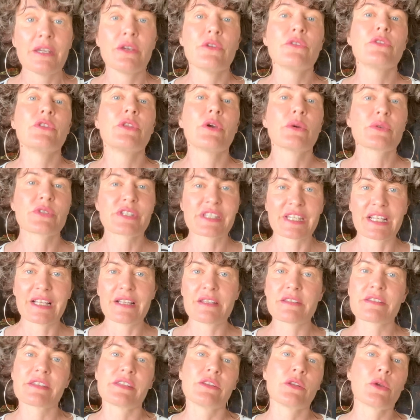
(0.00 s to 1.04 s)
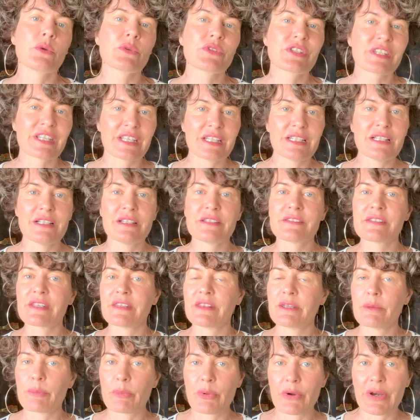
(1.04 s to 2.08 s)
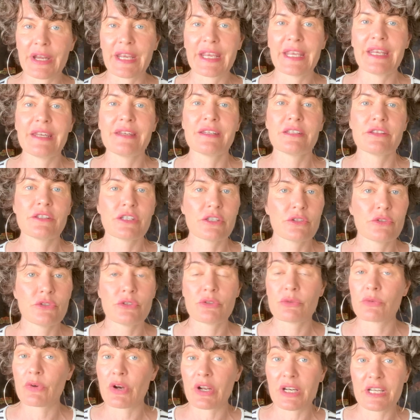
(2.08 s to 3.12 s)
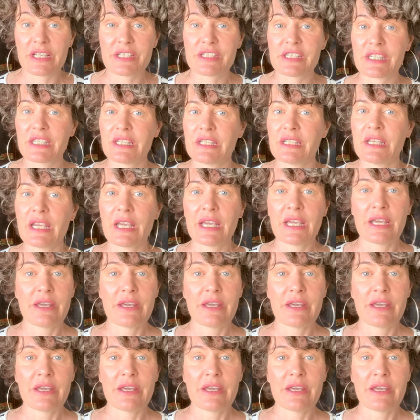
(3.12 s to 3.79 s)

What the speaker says: those cells and those skills and the brain and the neurology,